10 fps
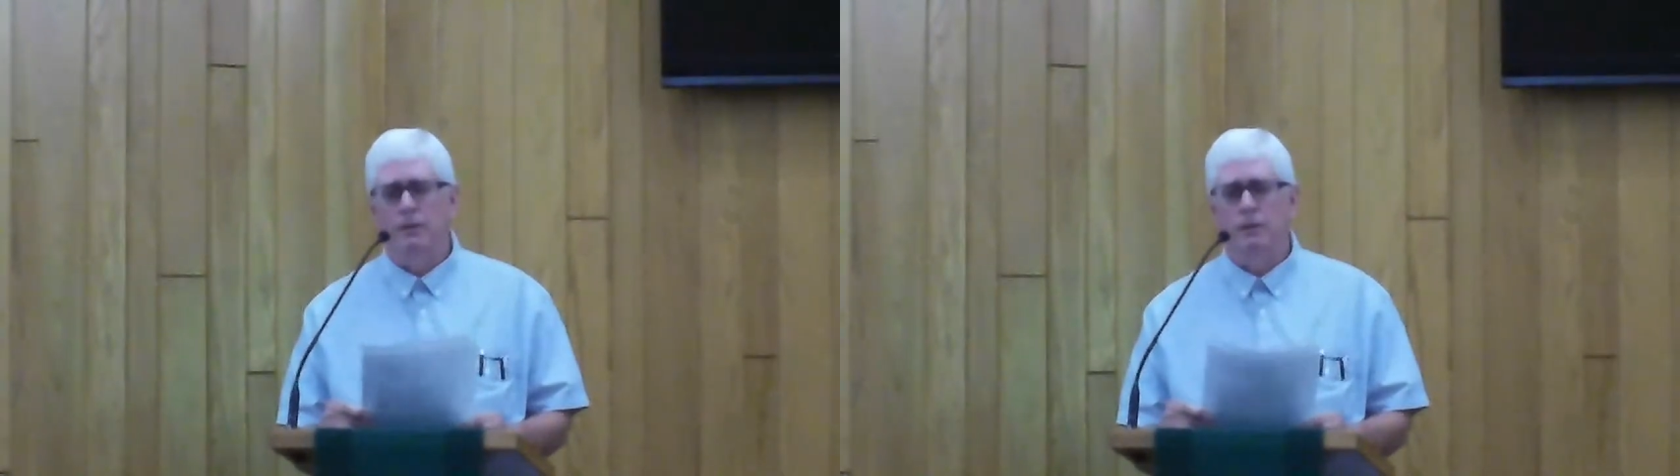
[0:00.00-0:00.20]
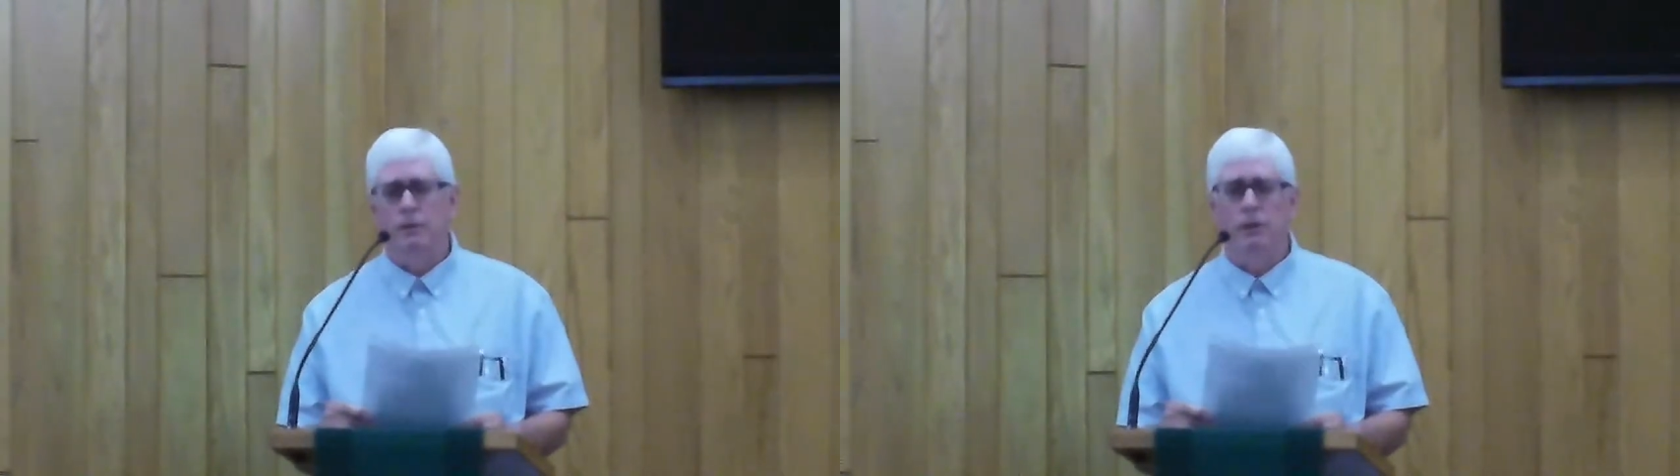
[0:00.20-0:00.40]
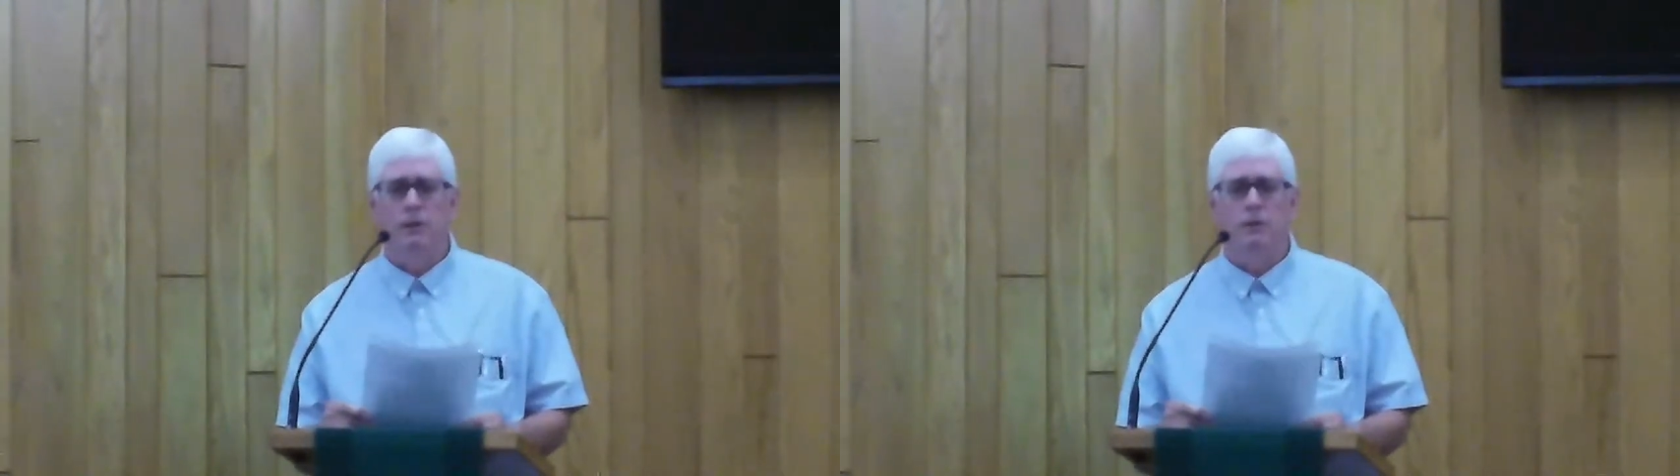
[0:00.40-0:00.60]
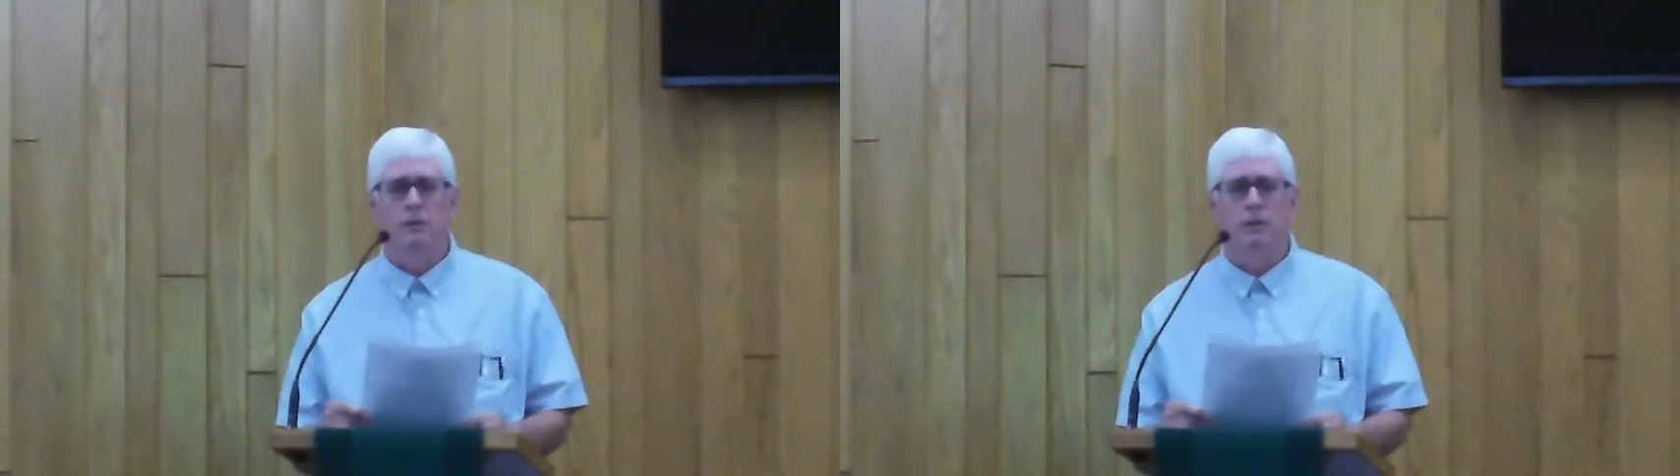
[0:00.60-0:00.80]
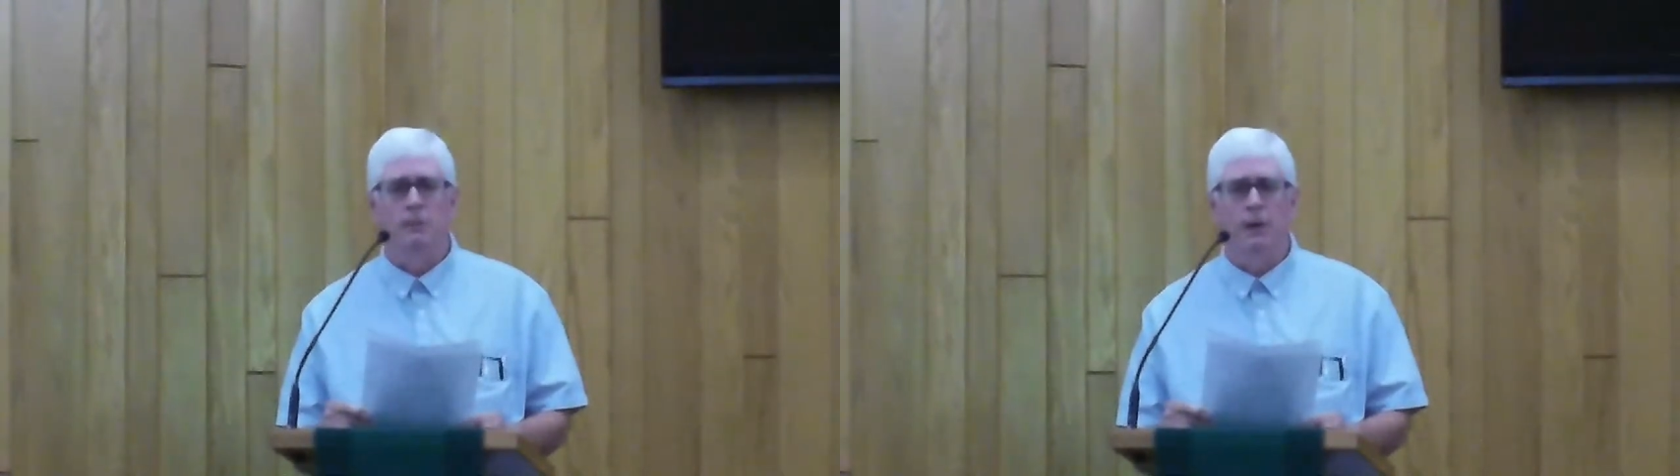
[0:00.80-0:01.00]
are really concerned
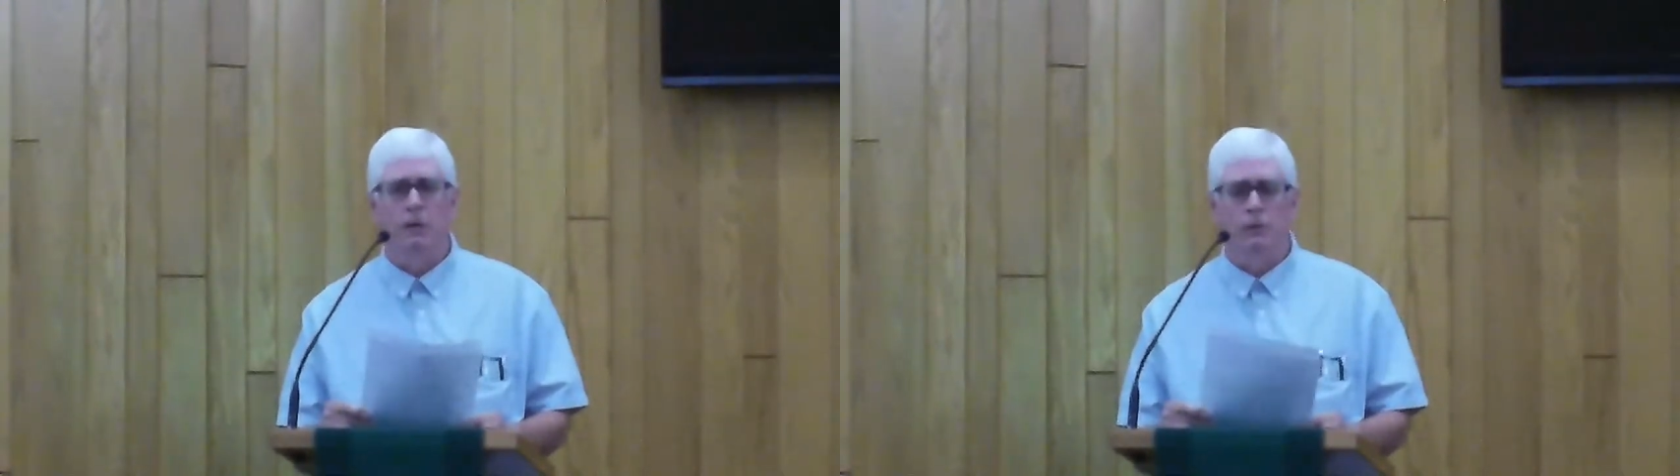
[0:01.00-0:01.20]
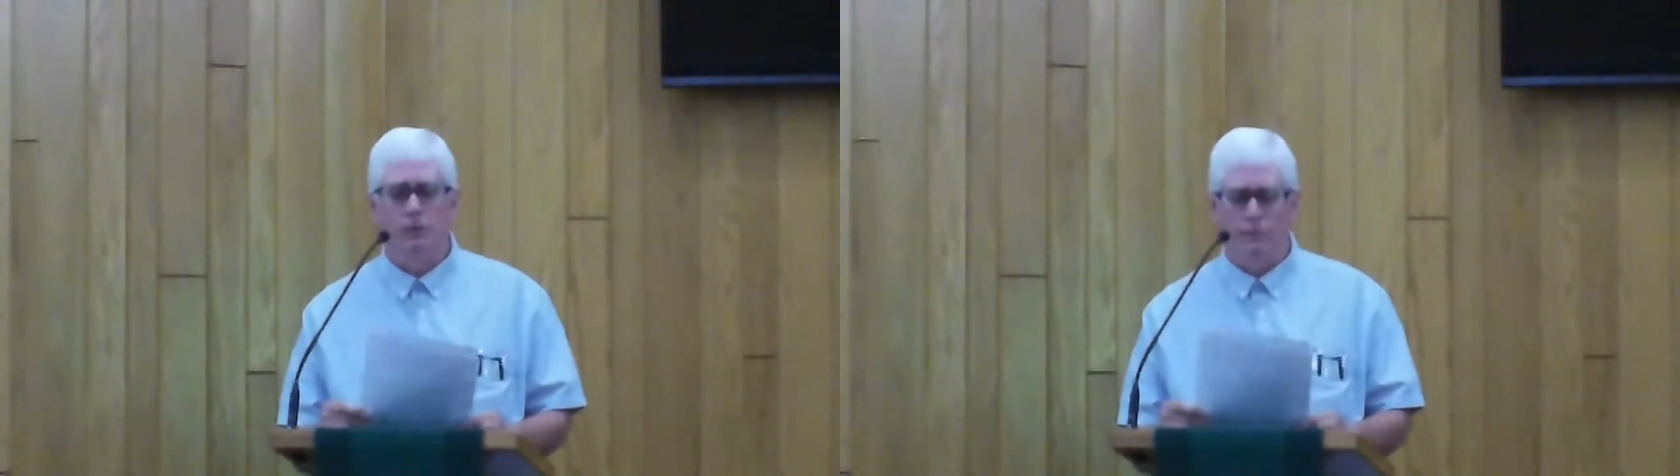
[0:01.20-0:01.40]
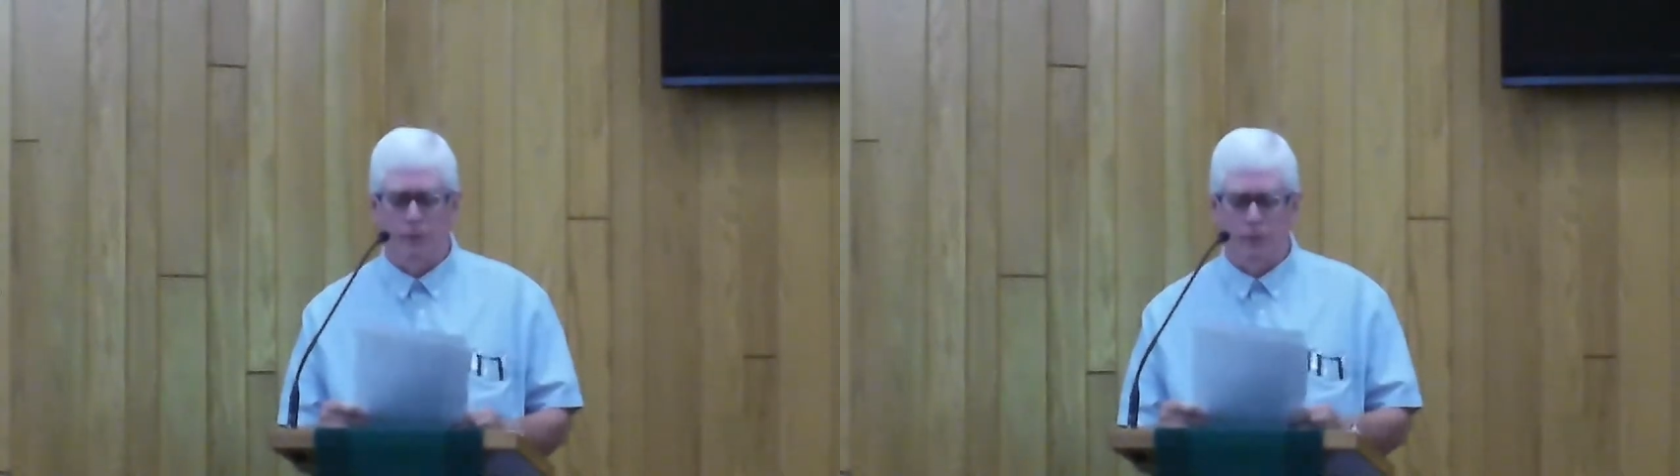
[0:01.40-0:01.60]
about going forward.